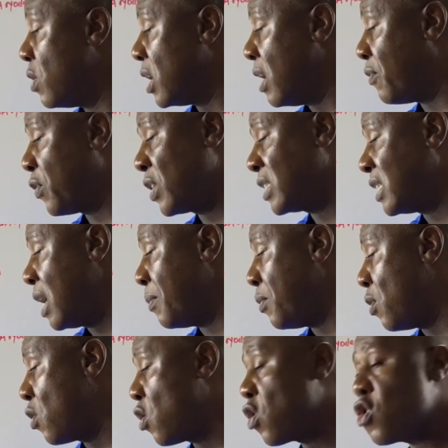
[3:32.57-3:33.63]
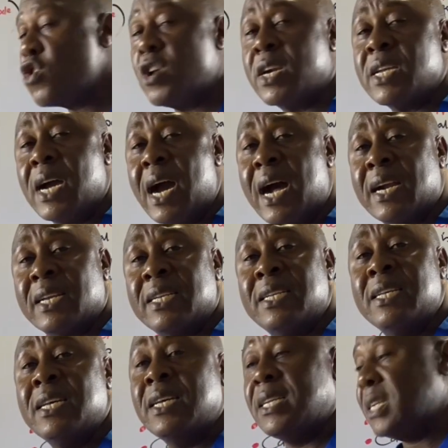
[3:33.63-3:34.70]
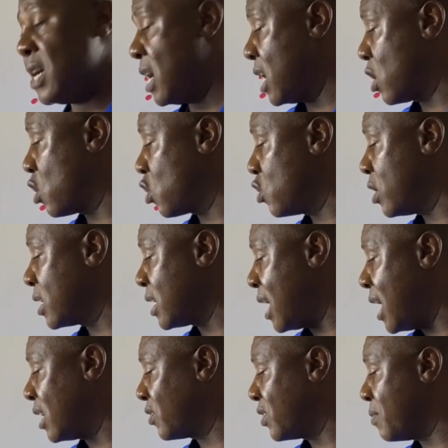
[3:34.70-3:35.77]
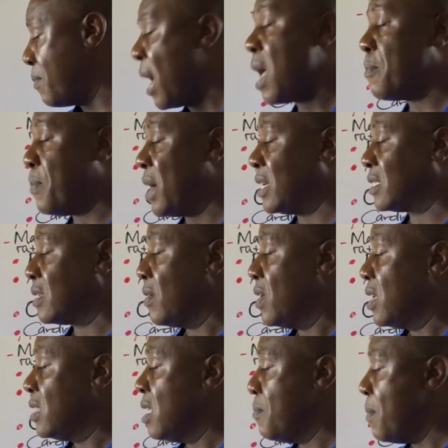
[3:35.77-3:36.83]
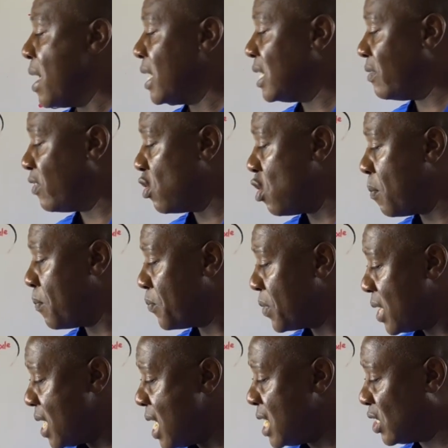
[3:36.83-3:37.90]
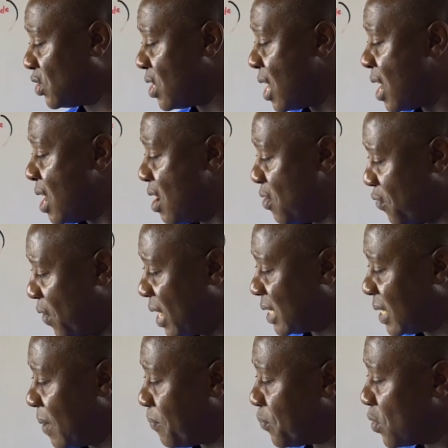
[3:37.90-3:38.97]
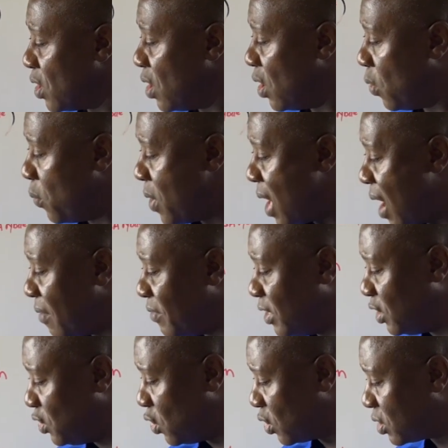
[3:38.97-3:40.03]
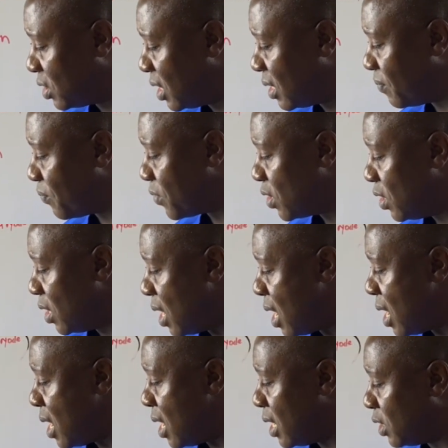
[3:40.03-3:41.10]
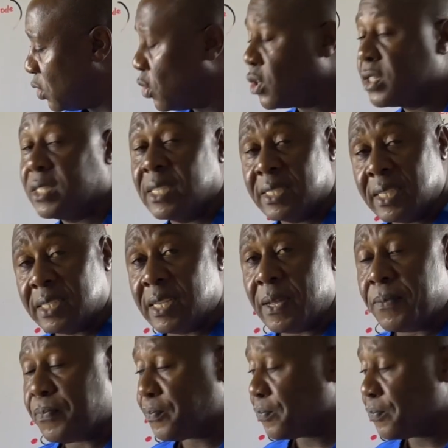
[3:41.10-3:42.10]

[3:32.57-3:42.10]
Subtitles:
for example, coronary artery bypass, they may develop atrial flutter. We have digoxin toxicity.